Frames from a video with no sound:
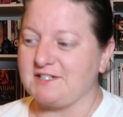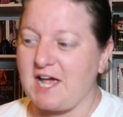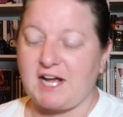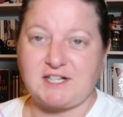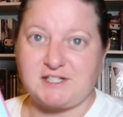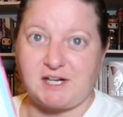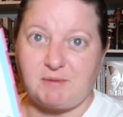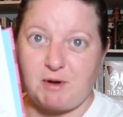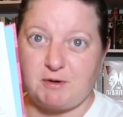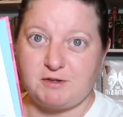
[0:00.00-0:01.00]
text and
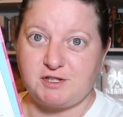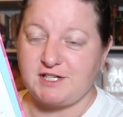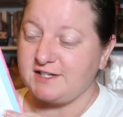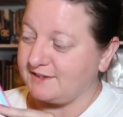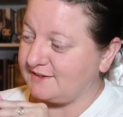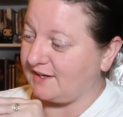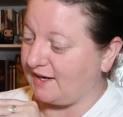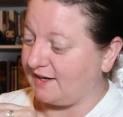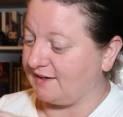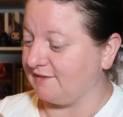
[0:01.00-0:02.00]
emojis
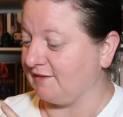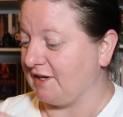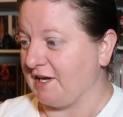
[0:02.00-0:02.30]
and